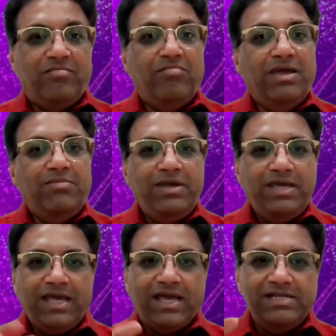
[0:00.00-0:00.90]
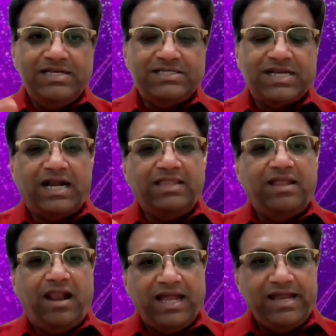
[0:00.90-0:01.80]
Maybe he can just cut
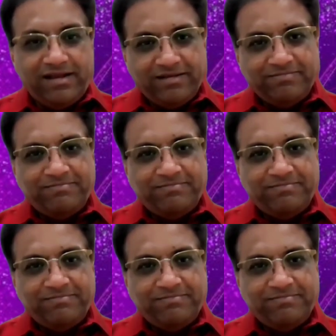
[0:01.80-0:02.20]
the line.